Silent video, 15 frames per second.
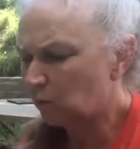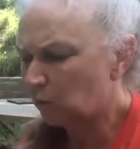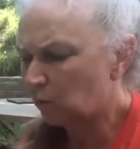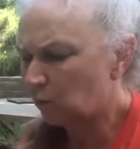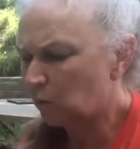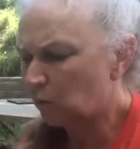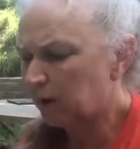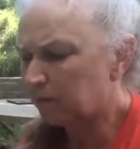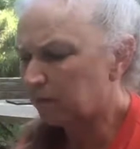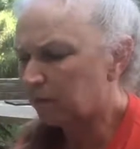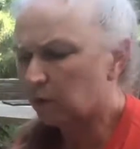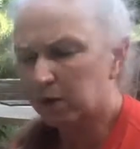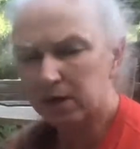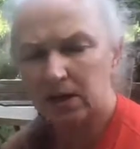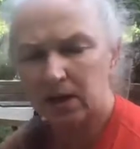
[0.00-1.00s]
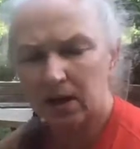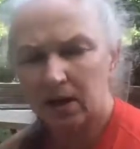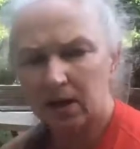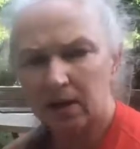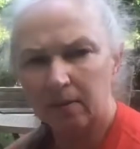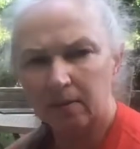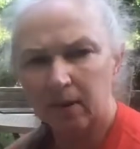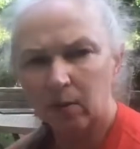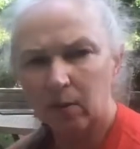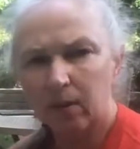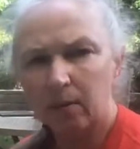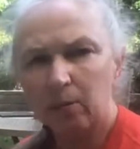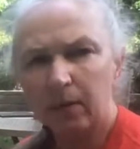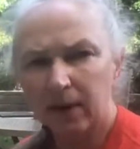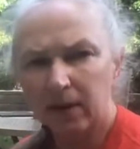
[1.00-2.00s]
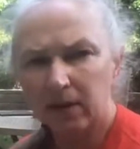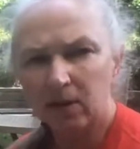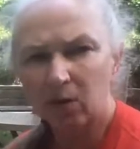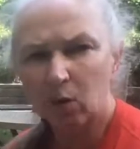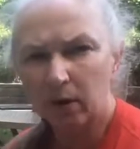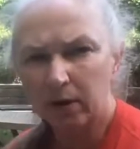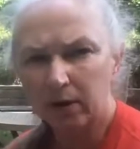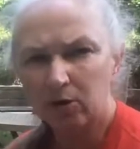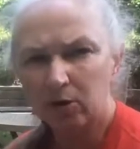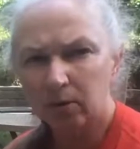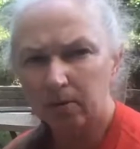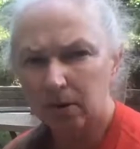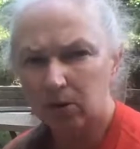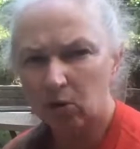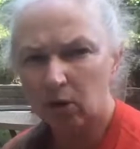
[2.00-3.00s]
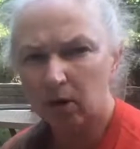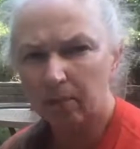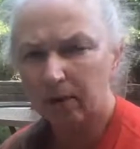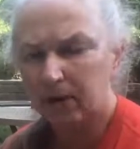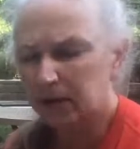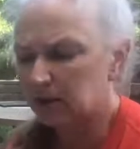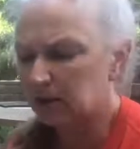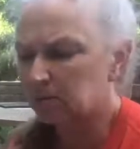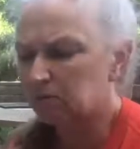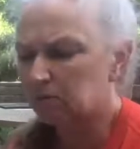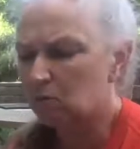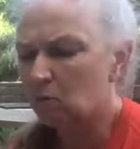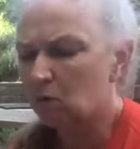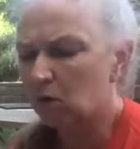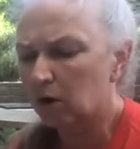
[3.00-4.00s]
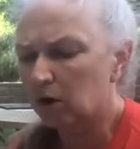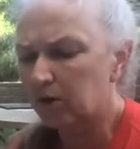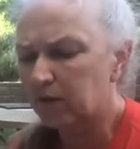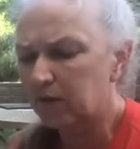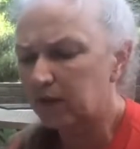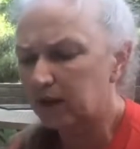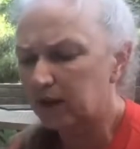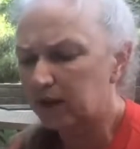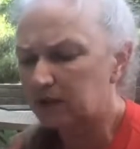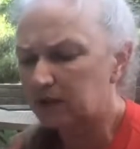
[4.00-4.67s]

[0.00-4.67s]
what force a rubber band is going to absorb. It's more the